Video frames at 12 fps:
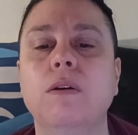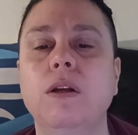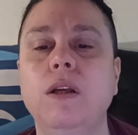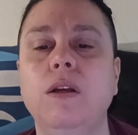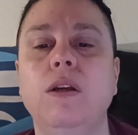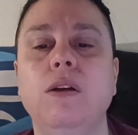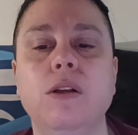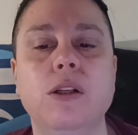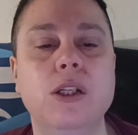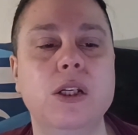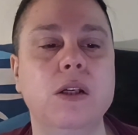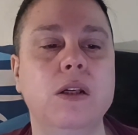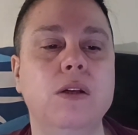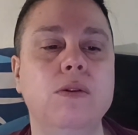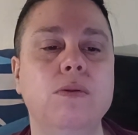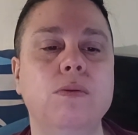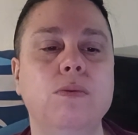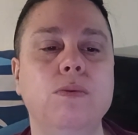
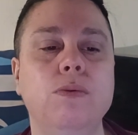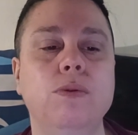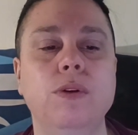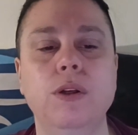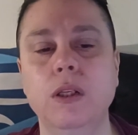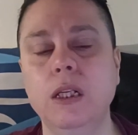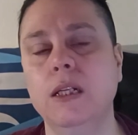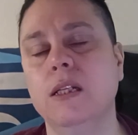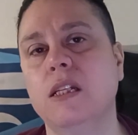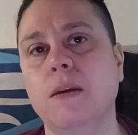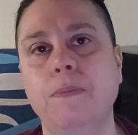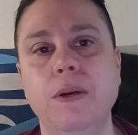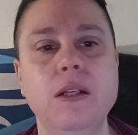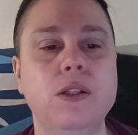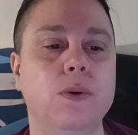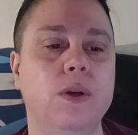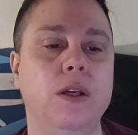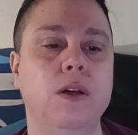you need to step
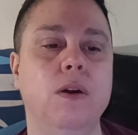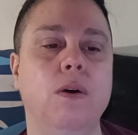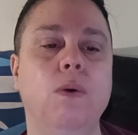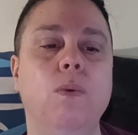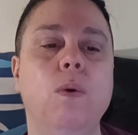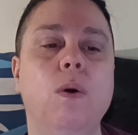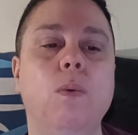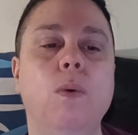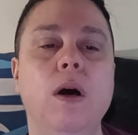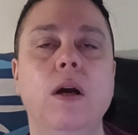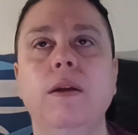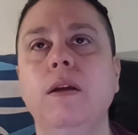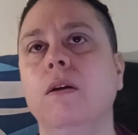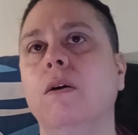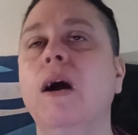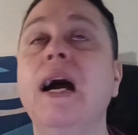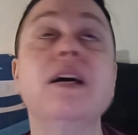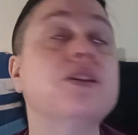into it.
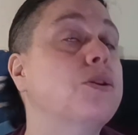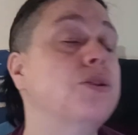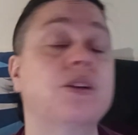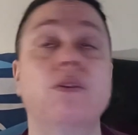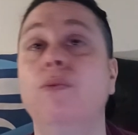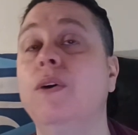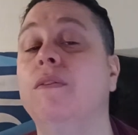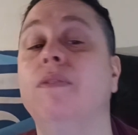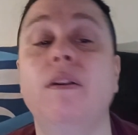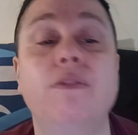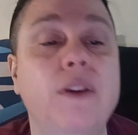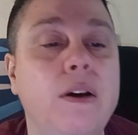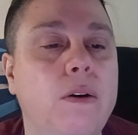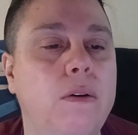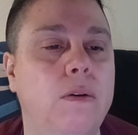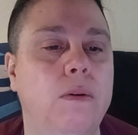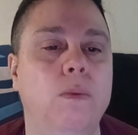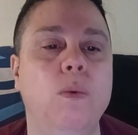Ask yourself, what if I
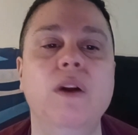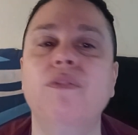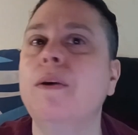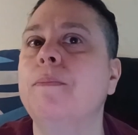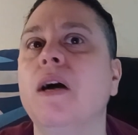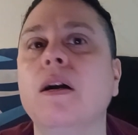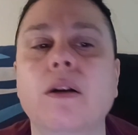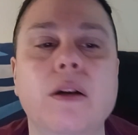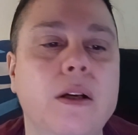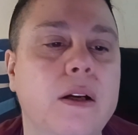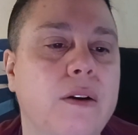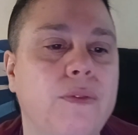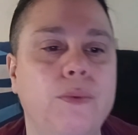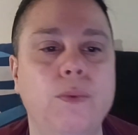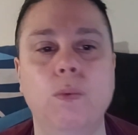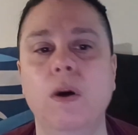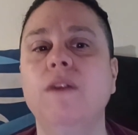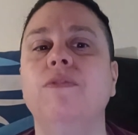fail? What if I'm not good enough?
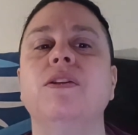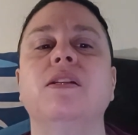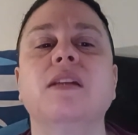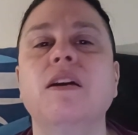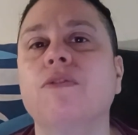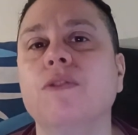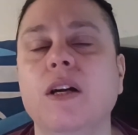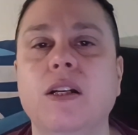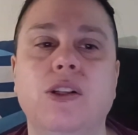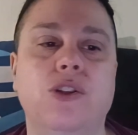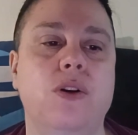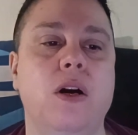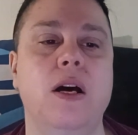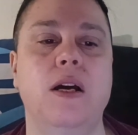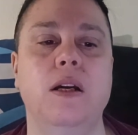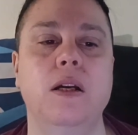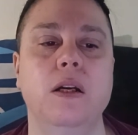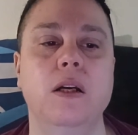What if it's safer not to try?
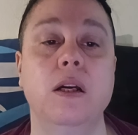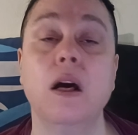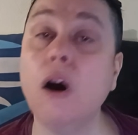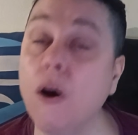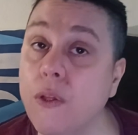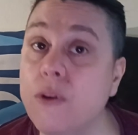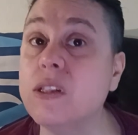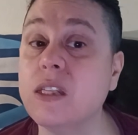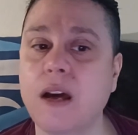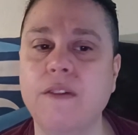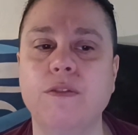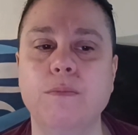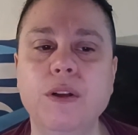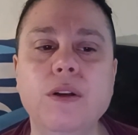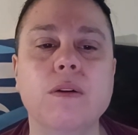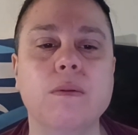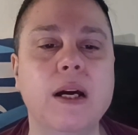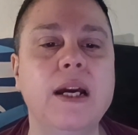All those sound
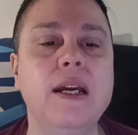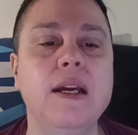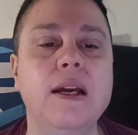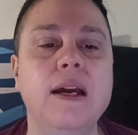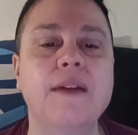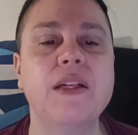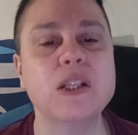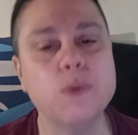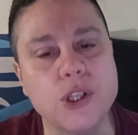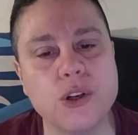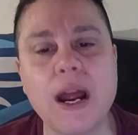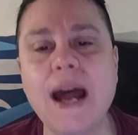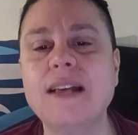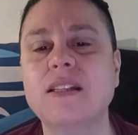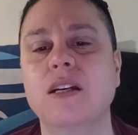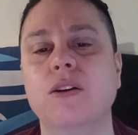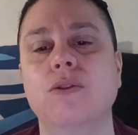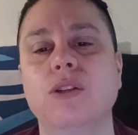familiar, right? That's what you're
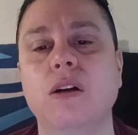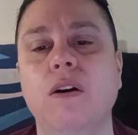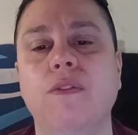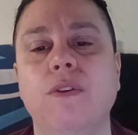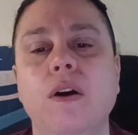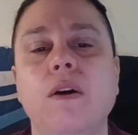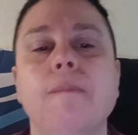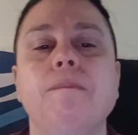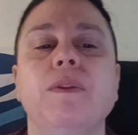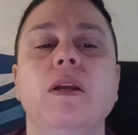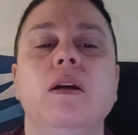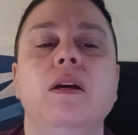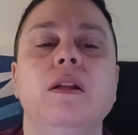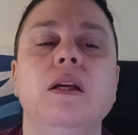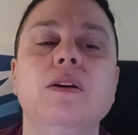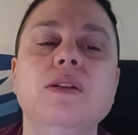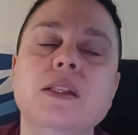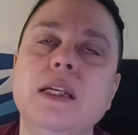asking yourself.
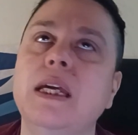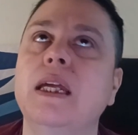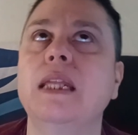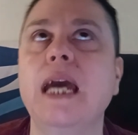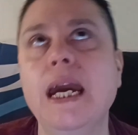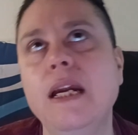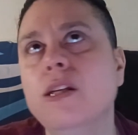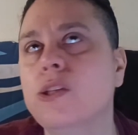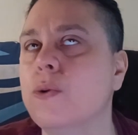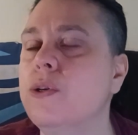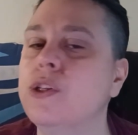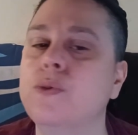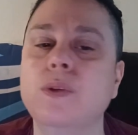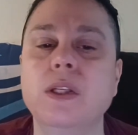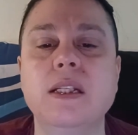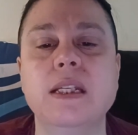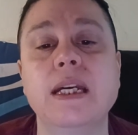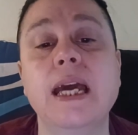Here's the thing. The 8 of Swords is really
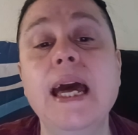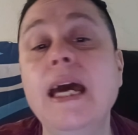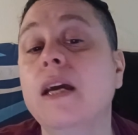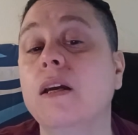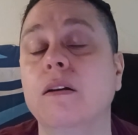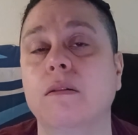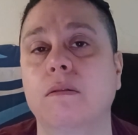saying, hey,